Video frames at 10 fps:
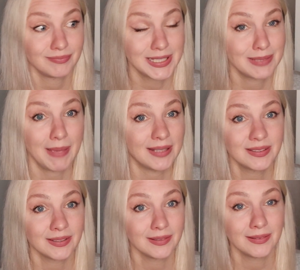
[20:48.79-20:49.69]

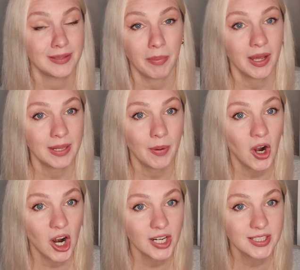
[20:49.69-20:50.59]
dismantled the body
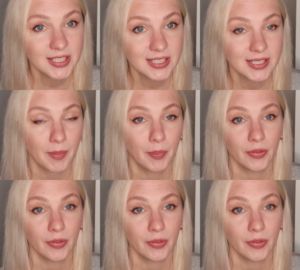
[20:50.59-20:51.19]
parts,